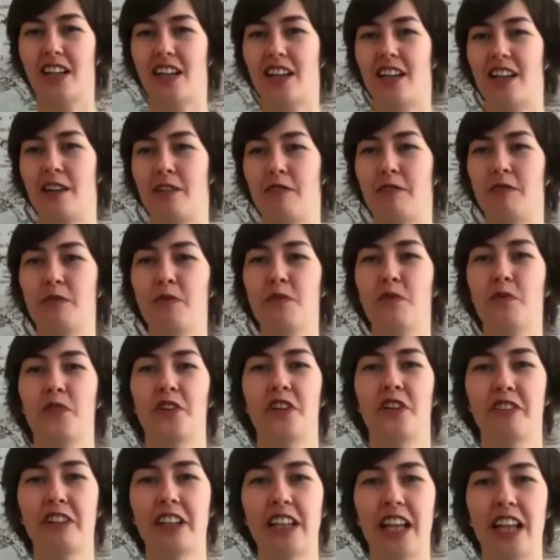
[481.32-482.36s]
uh,
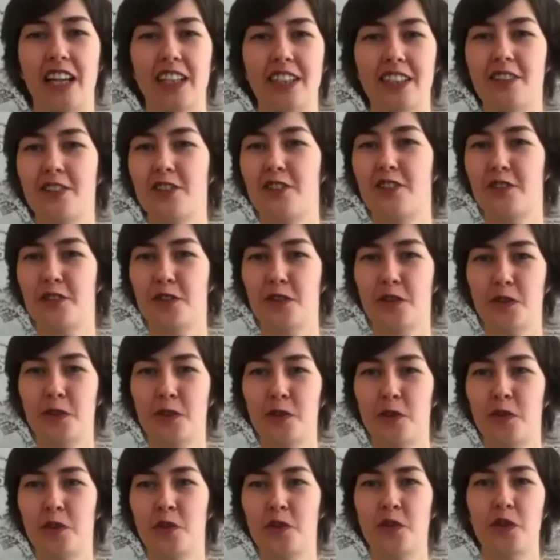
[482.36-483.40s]
were reluctant
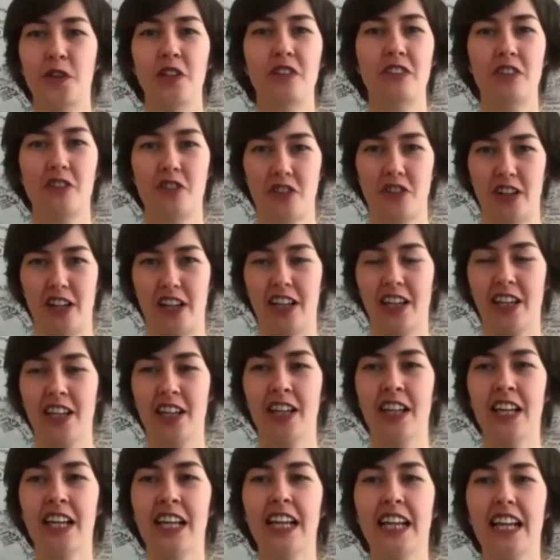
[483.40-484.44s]
to, to even
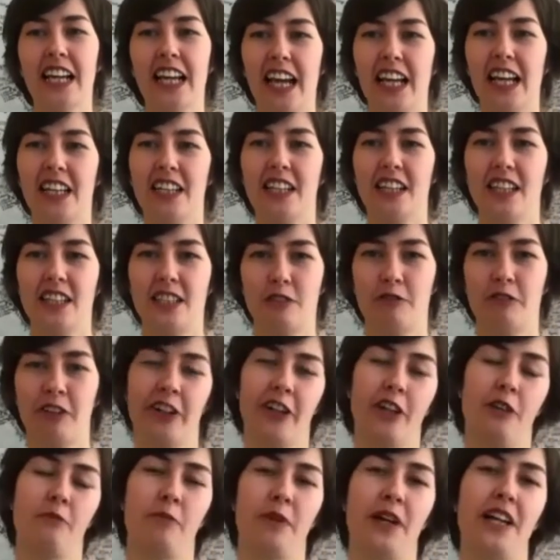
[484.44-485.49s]
try, and it's
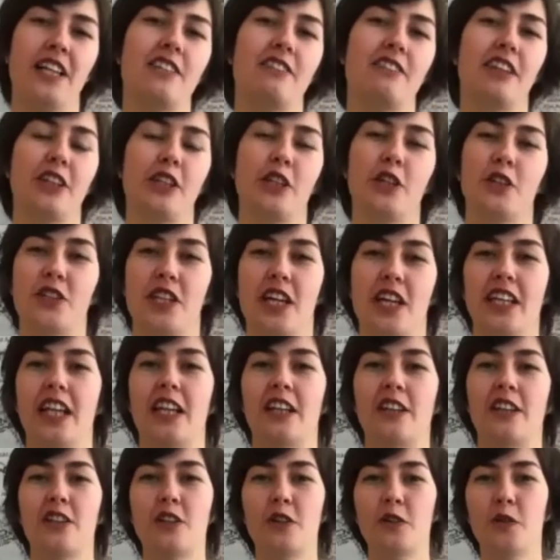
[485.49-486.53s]
very impressive that you say
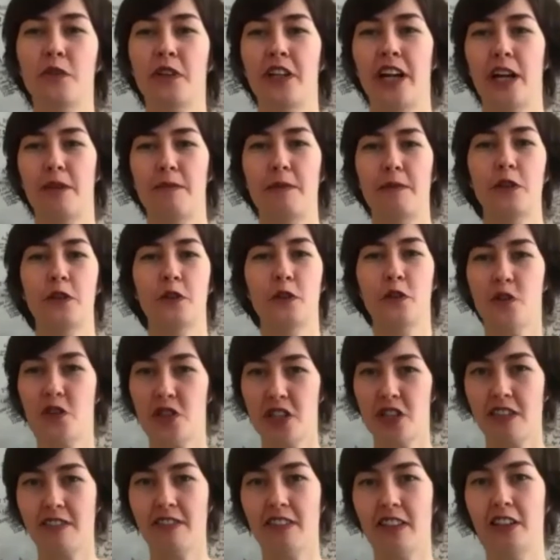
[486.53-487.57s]
that you were able to
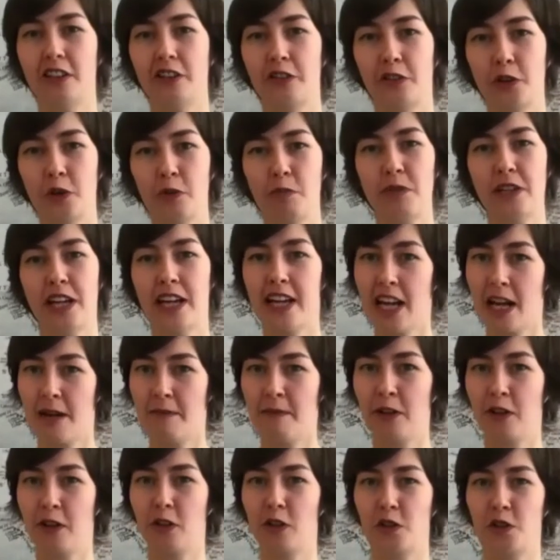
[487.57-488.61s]
achieve the group
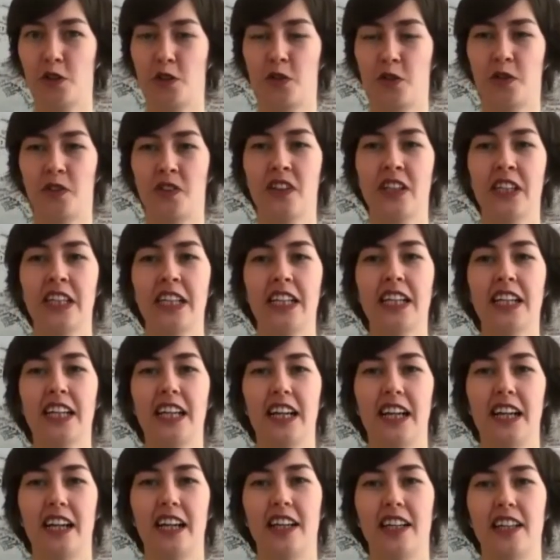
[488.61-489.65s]
dynamic also
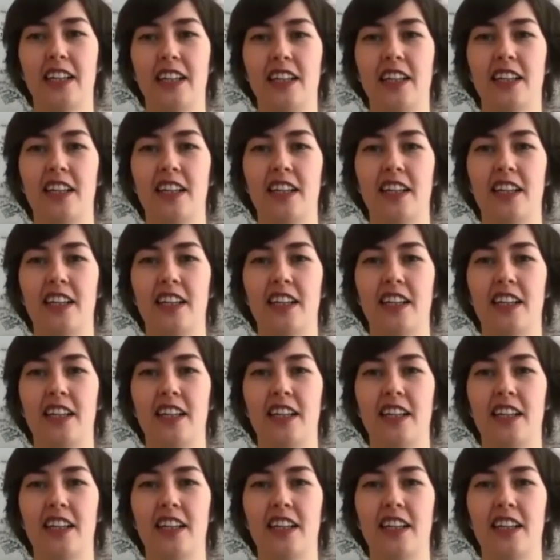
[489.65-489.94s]
Uh,